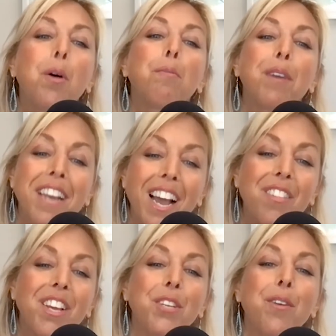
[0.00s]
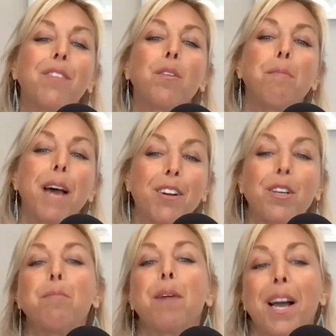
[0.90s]
But now that you have a
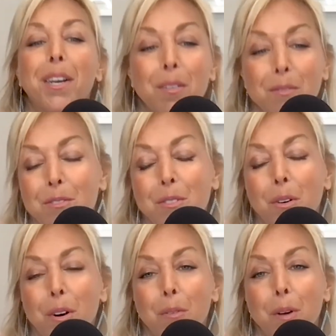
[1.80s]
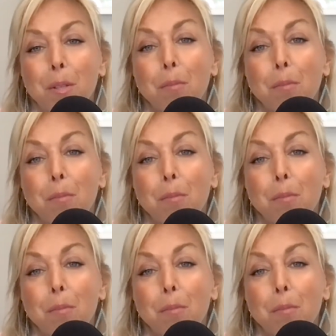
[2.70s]
battery backup for when the